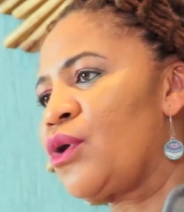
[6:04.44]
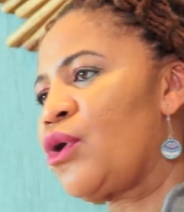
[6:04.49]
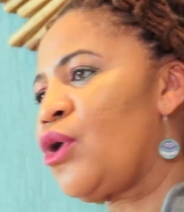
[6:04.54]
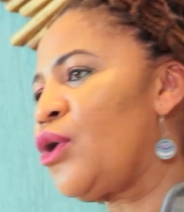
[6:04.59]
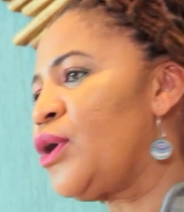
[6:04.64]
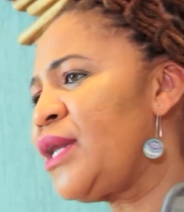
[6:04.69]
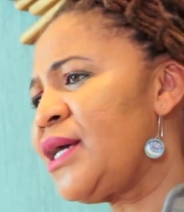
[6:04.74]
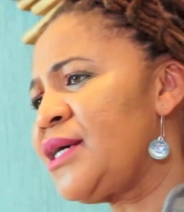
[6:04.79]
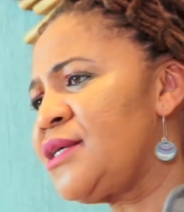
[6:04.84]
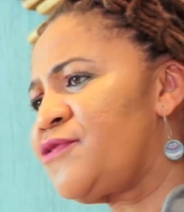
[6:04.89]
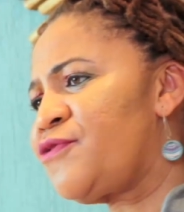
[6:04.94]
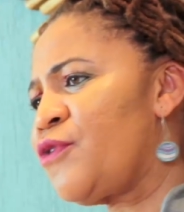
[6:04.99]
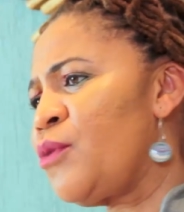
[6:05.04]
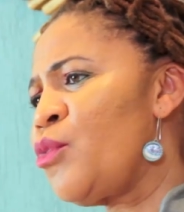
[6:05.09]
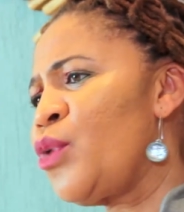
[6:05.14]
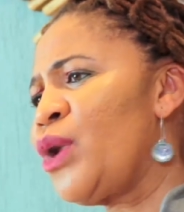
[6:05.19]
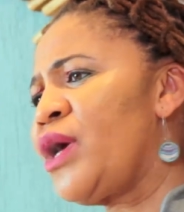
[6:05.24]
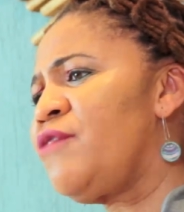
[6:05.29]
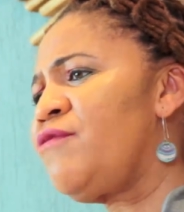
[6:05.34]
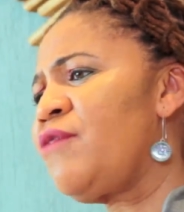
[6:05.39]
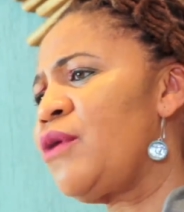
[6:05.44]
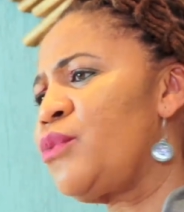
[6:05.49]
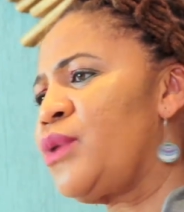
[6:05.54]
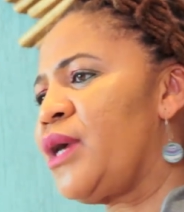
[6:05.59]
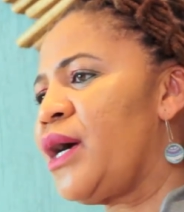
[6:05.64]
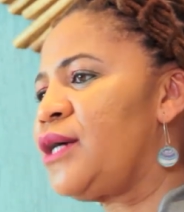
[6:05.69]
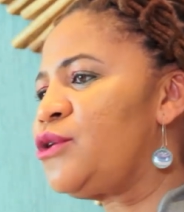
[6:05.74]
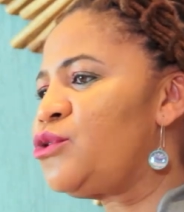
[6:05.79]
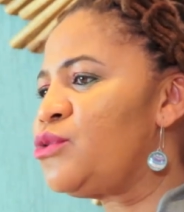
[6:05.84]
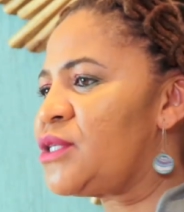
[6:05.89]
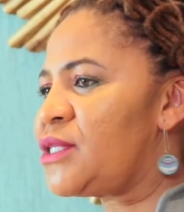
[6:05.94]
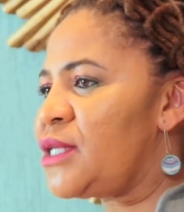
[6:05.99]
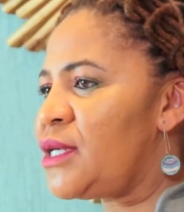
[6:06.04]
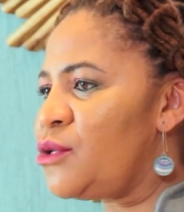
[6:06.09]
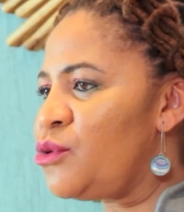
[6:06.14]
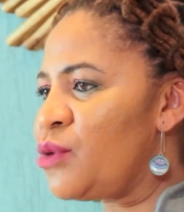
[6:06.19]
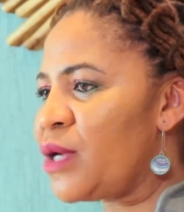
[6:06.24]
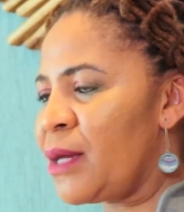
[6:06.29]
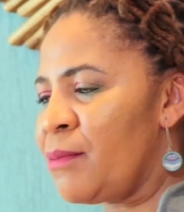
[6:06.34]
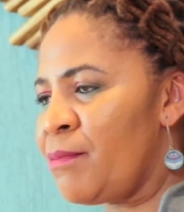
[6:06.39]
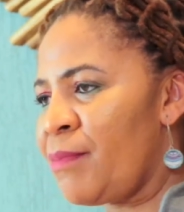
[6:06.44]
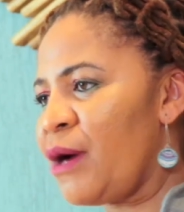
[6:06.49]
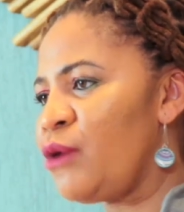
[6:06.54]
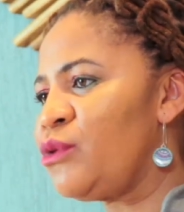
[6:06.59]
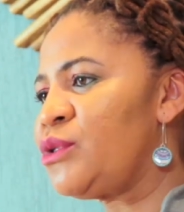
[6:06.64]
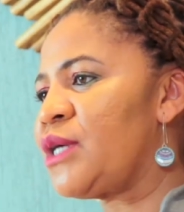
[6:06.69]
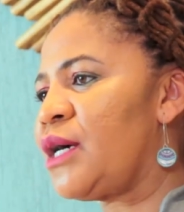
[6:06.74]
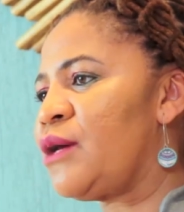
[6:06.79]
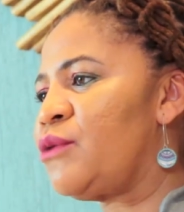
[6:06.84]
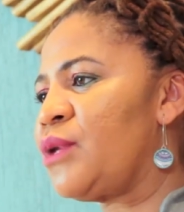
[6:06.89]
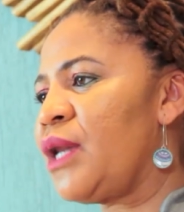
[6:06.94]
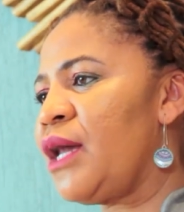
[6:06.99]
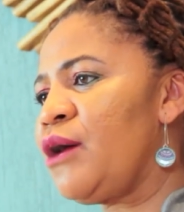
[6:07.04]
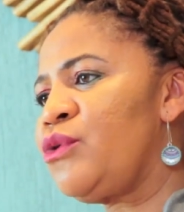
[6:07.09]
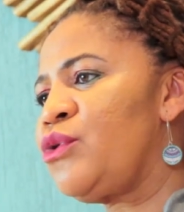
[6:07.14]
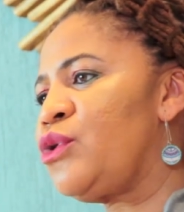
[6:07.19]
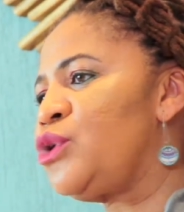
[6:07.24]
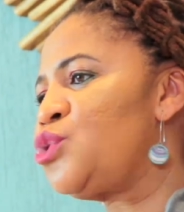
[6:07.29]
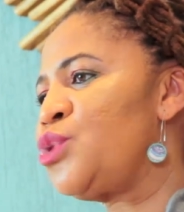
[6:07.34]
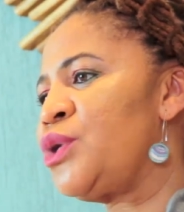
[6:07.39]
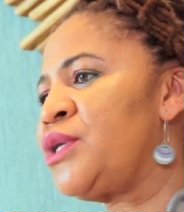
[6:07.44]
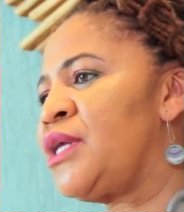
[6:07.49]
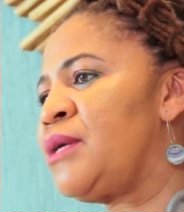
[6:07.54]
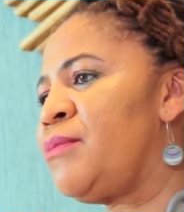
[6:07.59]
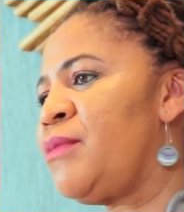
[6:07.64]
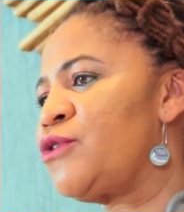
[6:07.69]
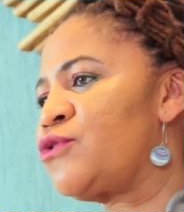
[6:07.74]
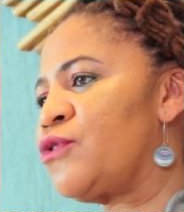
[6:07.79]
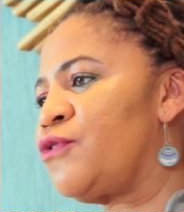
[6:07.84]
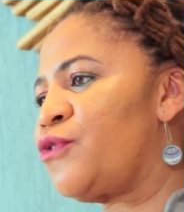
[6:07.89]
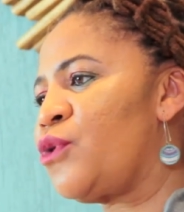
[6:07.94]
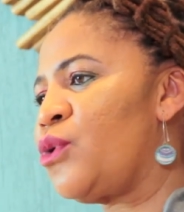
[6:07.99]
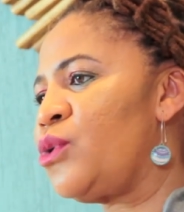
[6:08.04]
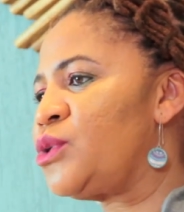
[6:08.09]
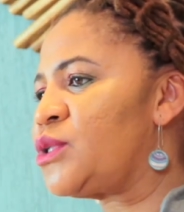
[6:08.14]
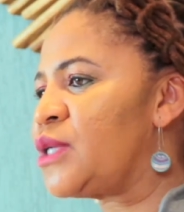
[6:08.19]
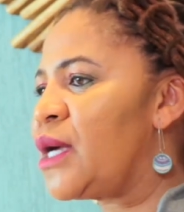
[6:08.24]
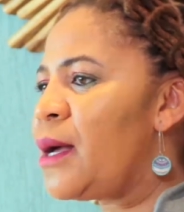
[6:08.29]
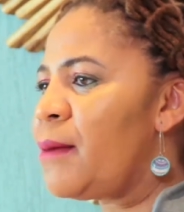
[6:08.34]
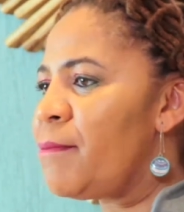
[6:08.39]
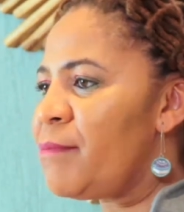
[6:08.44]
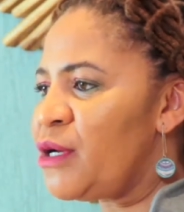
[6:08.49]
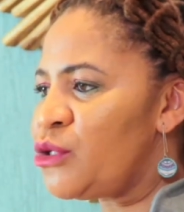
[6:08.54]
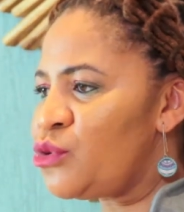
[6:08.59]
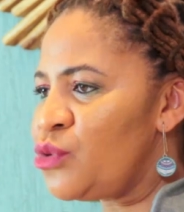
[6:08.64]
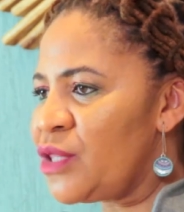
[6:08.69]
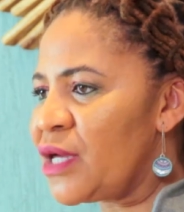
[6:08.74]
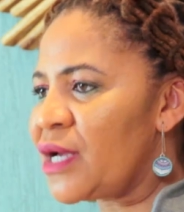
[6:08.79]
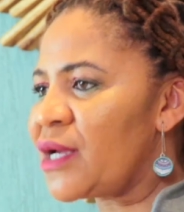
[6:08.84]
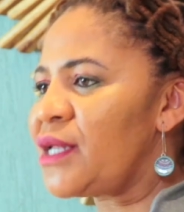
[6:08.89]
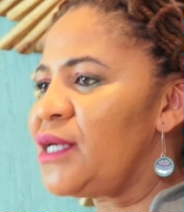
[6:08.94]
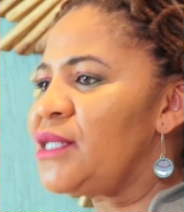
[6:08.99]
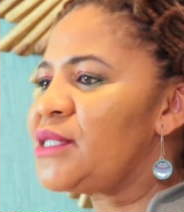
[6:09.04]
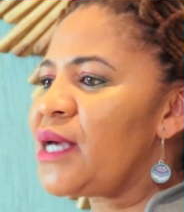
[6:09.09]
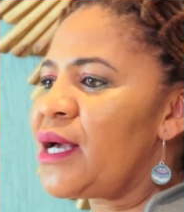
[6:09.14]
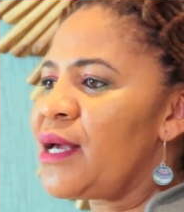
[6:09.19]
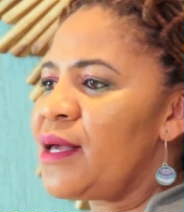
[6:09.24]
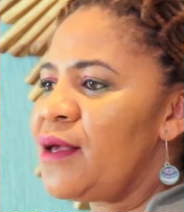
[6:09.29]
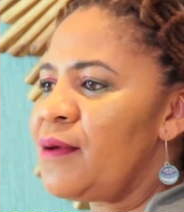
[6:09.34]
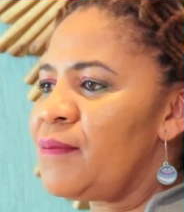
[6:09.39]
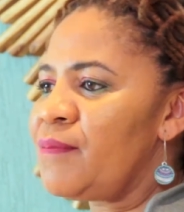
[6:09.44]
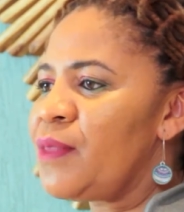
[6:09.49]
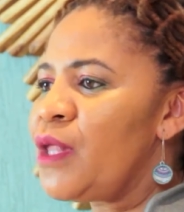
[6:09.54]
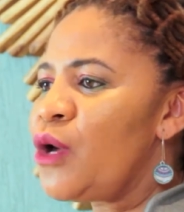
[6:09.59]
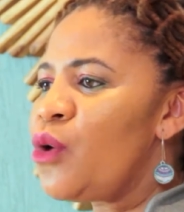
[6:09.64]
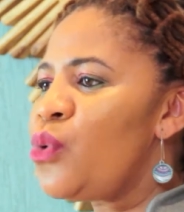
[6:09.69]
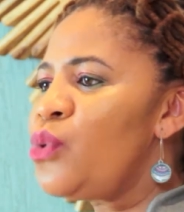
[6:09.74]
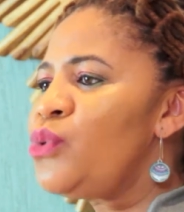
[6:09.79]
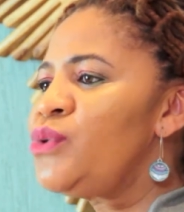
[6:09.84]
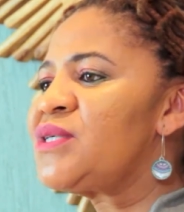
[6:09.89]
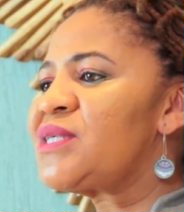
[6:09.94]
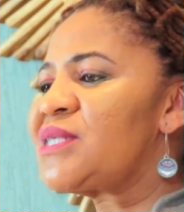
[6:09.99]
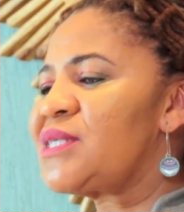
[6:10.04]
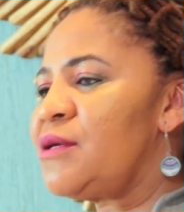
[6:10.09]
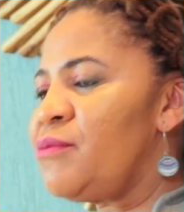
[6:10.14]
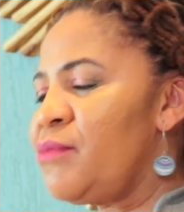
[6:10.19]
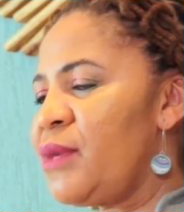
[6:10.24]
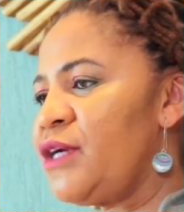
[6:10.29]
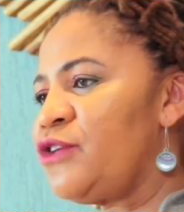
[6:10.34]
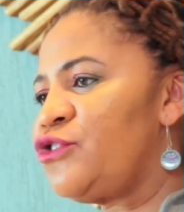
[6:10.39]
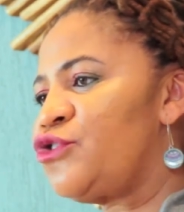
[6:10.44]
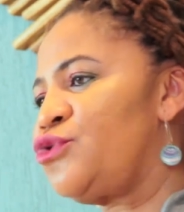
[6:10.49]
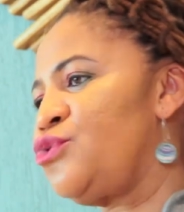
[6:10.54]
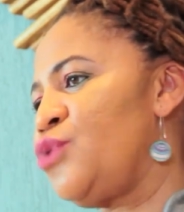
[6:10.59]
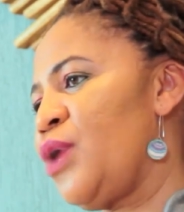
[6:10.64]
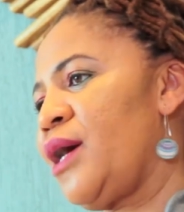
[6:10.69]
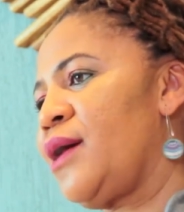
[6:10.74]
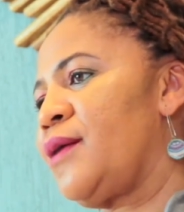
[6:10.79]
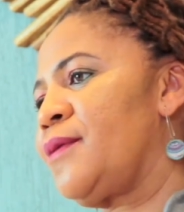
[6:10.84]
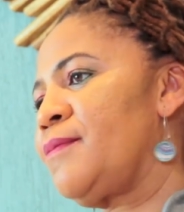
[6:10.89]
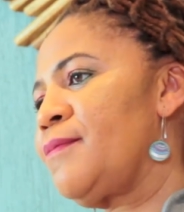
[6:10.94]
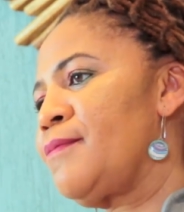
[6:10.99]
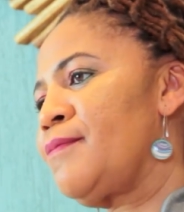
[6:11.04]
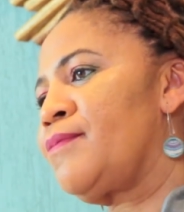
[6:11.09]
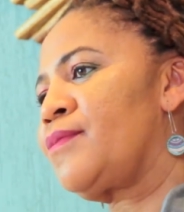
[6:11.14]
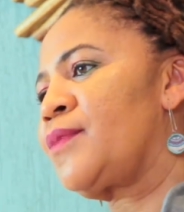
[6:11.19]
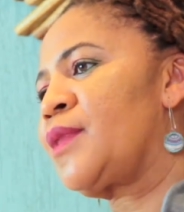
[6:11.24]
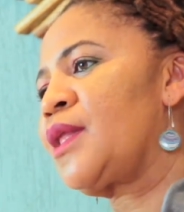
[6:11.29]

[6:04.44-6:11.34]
corners, from wherever we are, to say you can bow down now, not to an image of gold, but to the great I am, whose image you are.